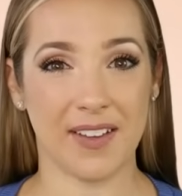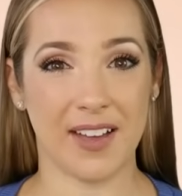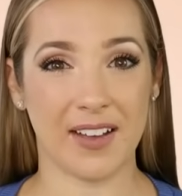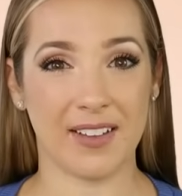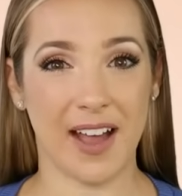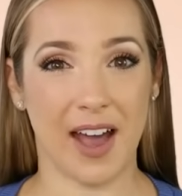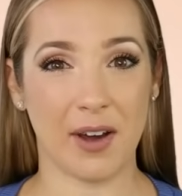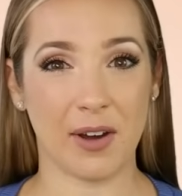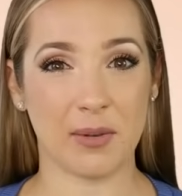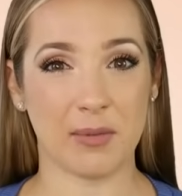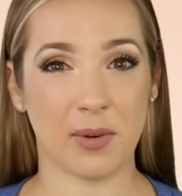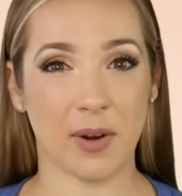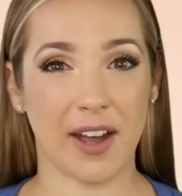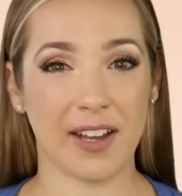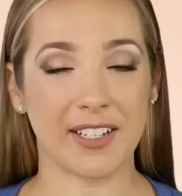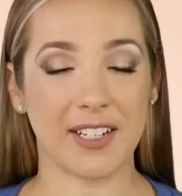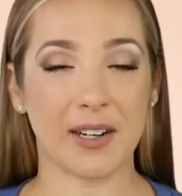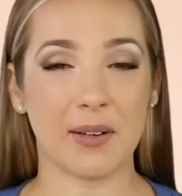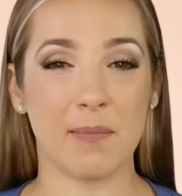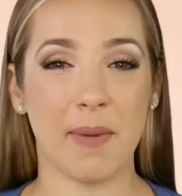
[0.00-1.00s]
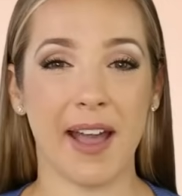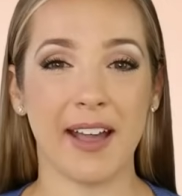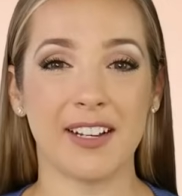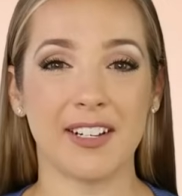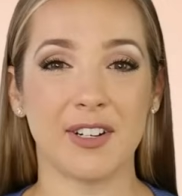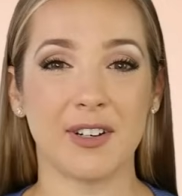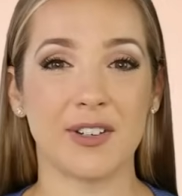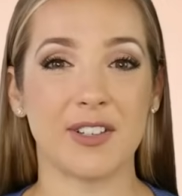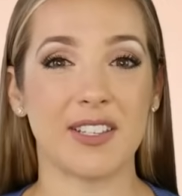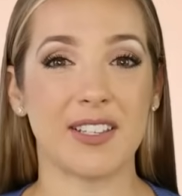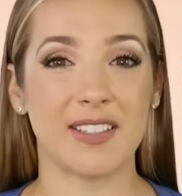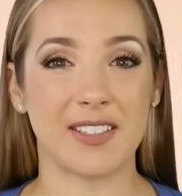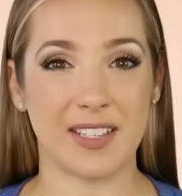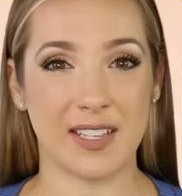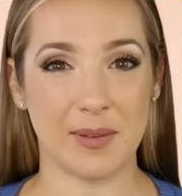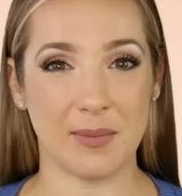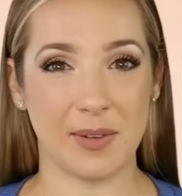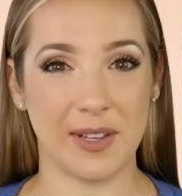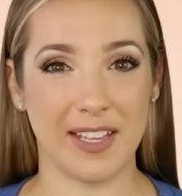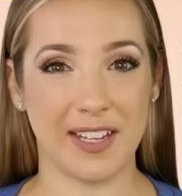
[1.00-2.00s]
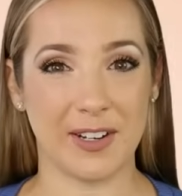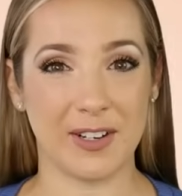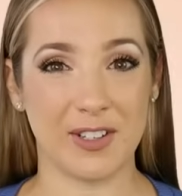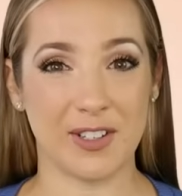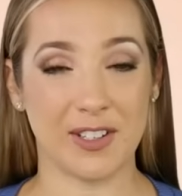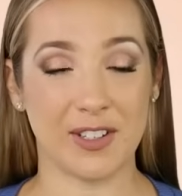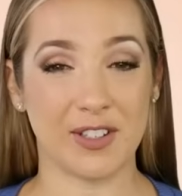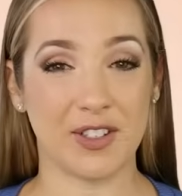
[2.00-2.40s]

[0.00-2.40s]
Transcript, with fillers: allowing project managers and team leaders